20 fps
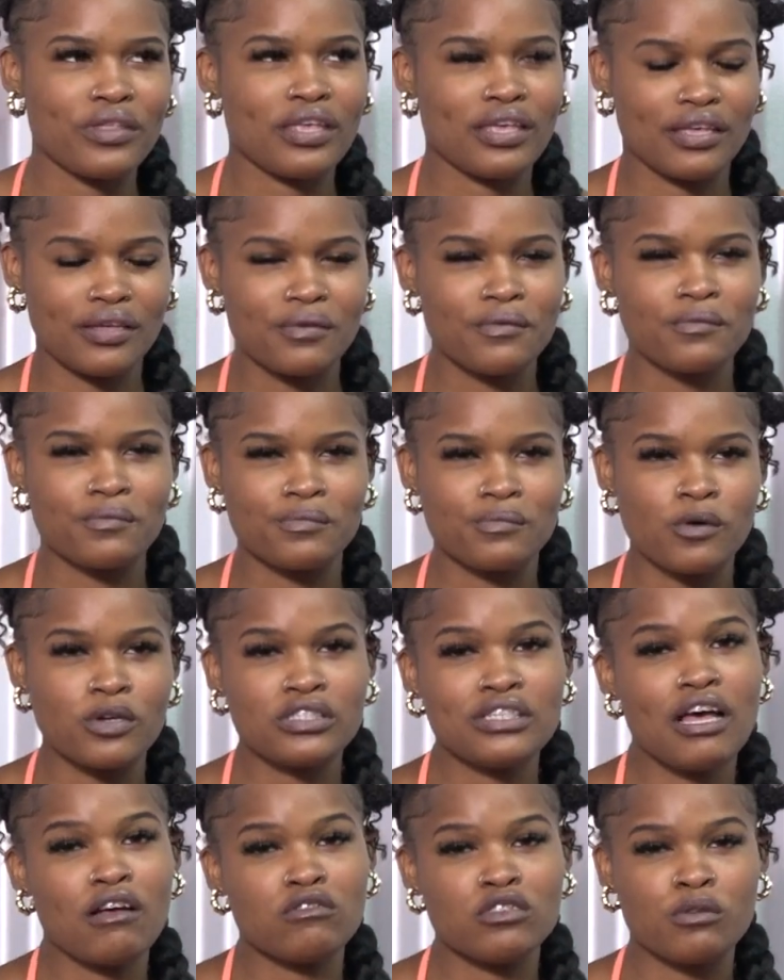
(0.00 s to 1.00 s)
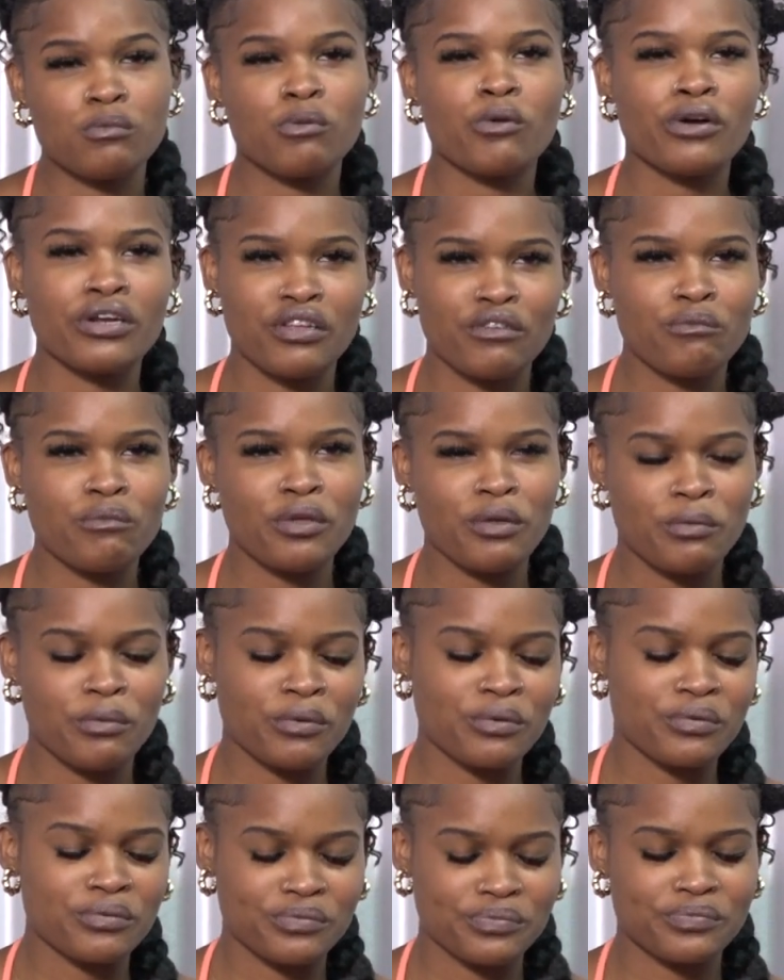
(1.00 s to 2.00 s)
Yeah. Once you have supportive
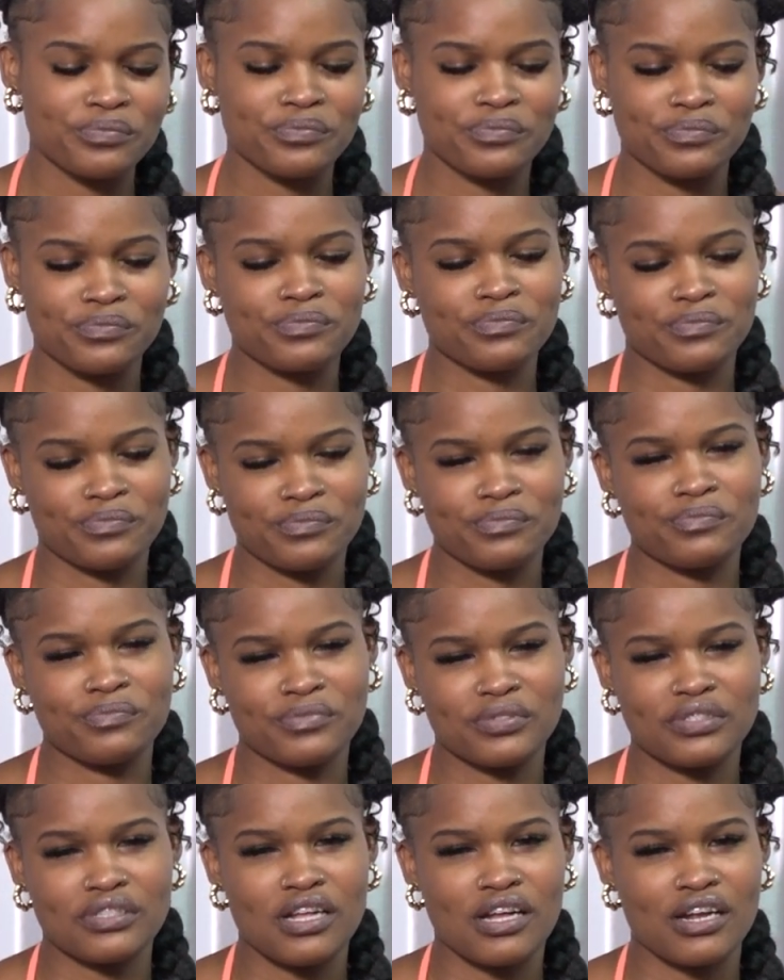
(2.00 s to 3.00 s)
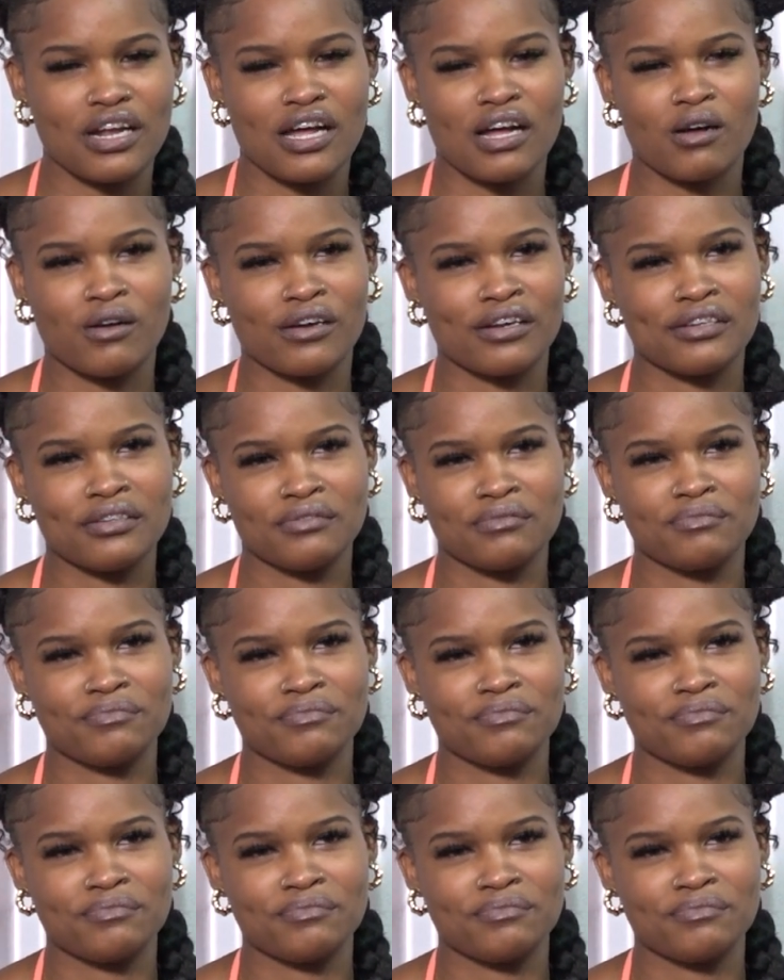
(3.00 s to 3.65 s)
people, it's not that hard.